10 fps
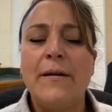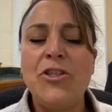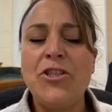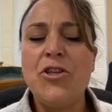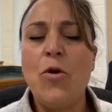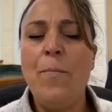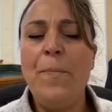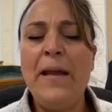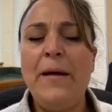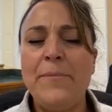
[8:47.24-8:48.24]
and just
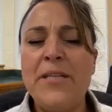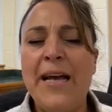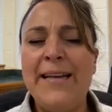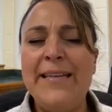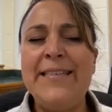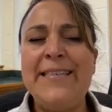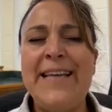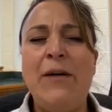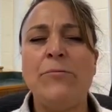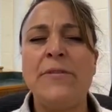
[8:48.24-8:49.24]
opening up to any
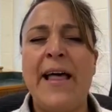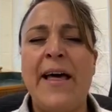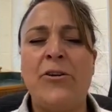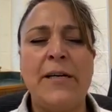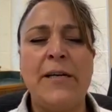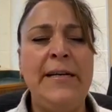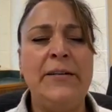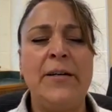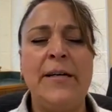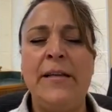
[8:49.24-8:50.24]
sounds that are
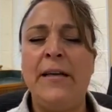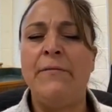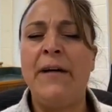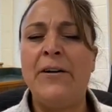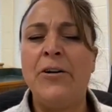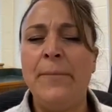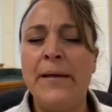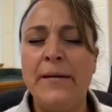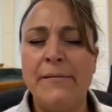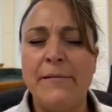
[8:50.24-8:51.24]
here in the
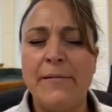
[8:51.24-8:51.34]
environment.